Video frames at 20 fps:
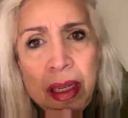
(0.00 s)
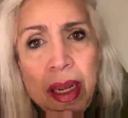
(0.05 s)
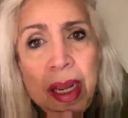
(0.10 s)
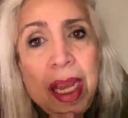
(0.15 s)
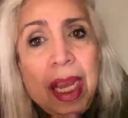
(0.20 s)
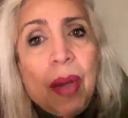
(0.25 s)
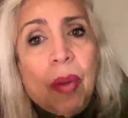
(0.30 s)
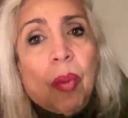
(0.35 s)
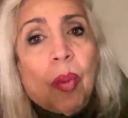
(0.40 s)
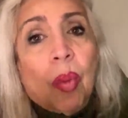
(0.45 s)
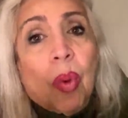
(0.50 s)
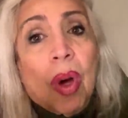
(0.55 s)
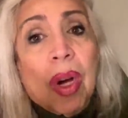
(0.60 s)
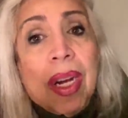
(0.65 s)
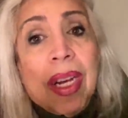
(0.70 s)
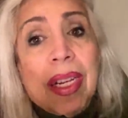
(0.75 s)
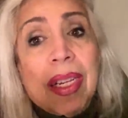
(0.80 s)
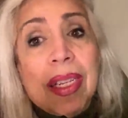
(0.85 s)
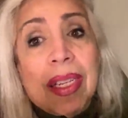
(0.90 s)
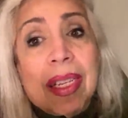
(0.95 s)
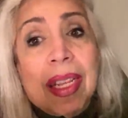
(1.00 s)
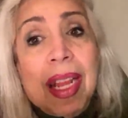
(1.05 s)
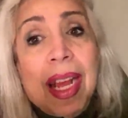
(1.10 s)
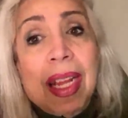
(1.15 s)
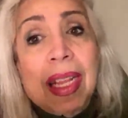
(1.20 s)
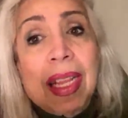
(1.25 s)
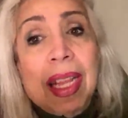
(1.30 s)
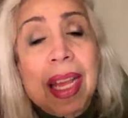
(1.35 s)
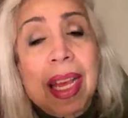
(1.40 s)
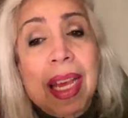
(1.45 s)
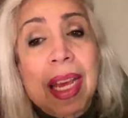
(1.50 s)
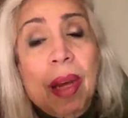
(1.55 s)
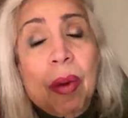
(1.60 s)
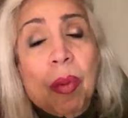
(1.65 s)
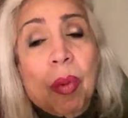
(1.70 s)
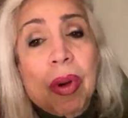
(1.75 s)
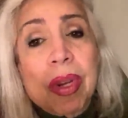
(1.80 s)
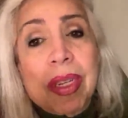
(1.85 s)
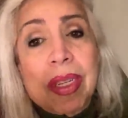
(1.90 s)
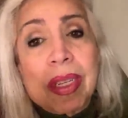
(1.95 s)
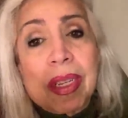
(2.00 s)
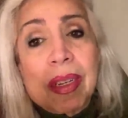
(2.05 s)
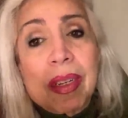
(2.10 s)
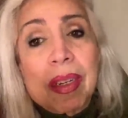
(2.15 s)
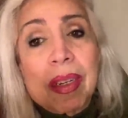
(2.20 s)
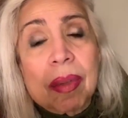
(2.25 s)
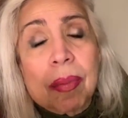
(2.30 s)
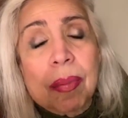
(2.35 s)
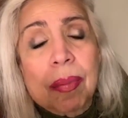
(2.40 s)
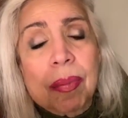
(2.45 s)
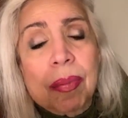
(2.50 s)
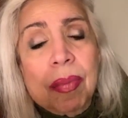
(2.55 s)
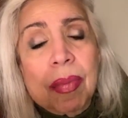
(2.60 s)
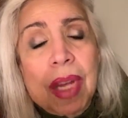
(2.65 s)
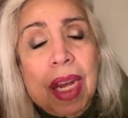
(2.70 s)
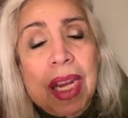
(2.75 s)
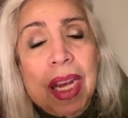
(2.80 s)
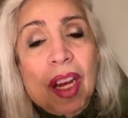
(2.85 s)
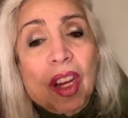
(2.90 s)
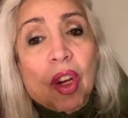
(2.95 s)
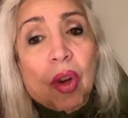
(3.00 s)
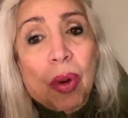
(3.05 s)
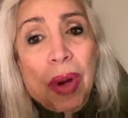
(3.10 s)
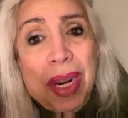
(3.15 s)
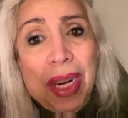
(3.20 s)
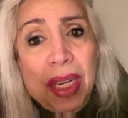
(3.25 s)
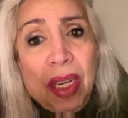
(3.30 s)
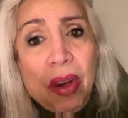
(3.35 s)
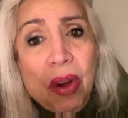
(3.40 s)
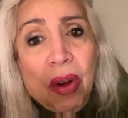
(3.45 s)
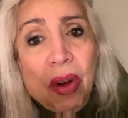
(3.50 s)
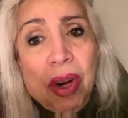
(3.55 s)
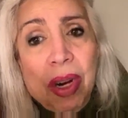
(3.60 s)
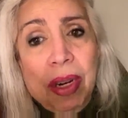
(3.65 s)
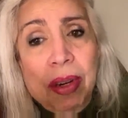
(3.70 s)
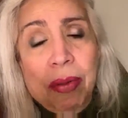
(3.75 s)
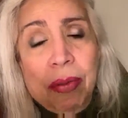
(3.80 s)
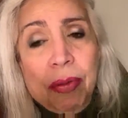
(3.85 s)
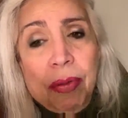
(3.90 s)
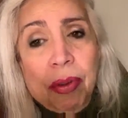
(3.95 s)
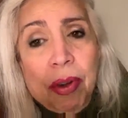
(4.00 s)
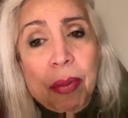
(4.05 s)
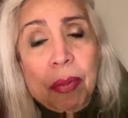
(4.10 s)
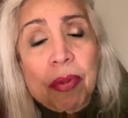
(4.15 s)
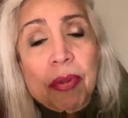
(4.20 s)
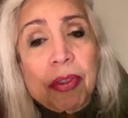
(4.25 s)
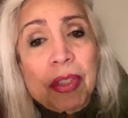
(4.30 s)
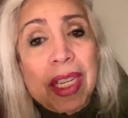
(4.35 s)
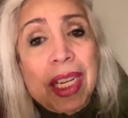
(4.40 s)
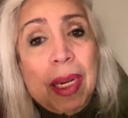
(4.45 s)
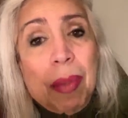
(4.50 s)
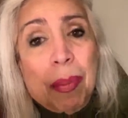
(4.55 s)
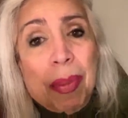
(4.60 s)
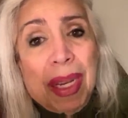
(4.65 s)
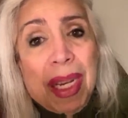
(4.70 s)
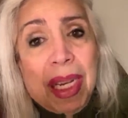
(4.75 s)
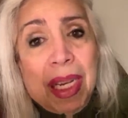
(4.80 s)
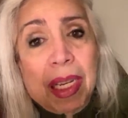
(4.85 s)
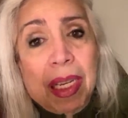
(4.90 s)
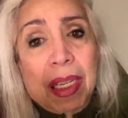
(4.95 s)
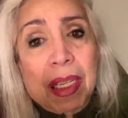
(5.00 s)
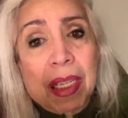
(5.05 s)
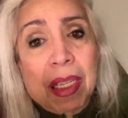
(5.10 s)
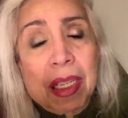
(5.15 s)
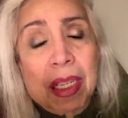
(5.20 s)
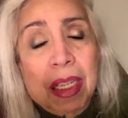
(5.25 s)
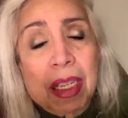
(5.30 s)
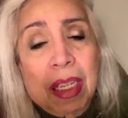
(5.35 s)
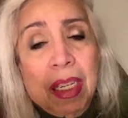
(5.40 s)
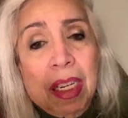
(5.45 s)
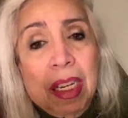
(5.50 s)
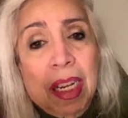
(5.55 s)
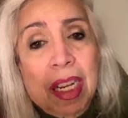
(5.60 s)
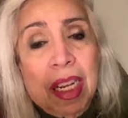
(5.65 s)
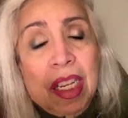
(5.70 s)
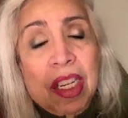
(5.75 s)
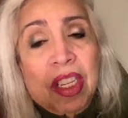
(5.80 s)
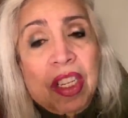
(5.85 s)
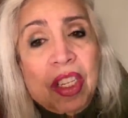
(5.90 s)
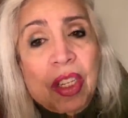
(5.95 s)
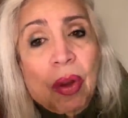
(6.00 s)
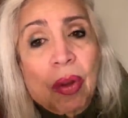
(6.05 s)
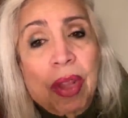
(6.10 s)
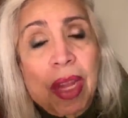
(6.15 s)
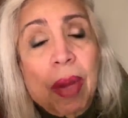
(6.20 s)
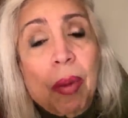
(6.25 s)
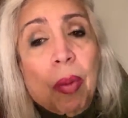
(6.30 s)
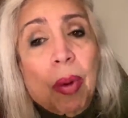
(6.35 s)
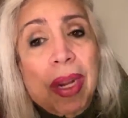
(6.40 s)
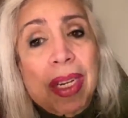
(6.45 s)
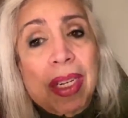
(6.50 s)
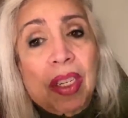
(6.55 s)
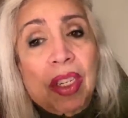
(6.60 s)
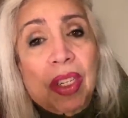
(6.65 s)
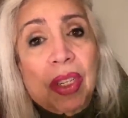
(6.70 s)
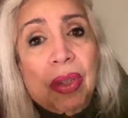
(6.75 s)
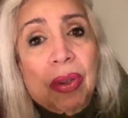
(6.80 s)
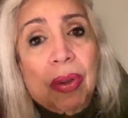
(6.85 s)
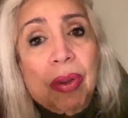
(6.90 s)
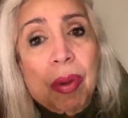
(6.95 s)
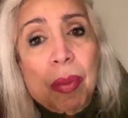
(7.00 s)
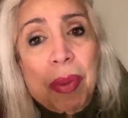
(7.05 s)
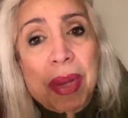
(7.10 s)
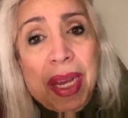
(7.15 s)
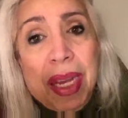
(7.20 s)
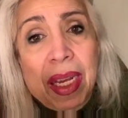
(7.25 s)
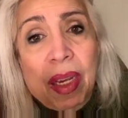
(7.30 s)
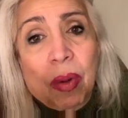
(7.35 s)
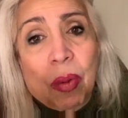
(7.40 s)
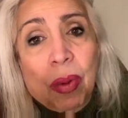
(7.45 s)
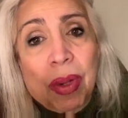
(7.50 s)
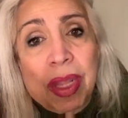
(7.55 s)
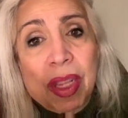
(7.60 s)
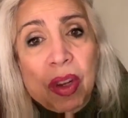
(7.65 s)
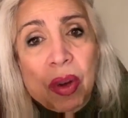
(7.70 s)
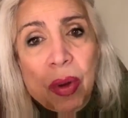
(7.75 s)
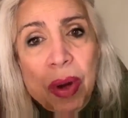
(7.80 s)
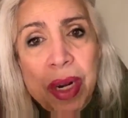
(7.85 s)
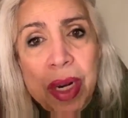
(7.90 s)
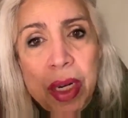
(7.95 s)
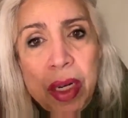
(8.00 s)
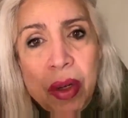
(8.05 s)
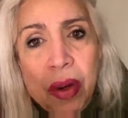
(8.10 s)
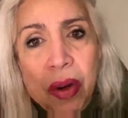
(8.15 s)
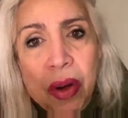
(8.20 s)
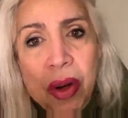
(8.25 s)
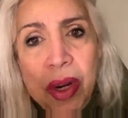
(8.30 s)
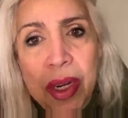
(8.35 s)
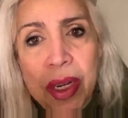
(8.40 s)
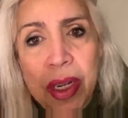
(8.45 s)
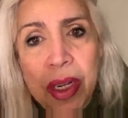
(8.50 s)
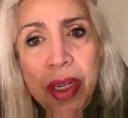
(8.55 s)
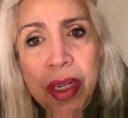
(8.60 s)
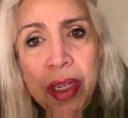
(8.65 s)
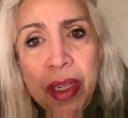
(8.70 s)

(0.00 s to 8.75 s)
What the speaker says: it was a credit card from Fleet Bank, so they went to the bank with the credit card.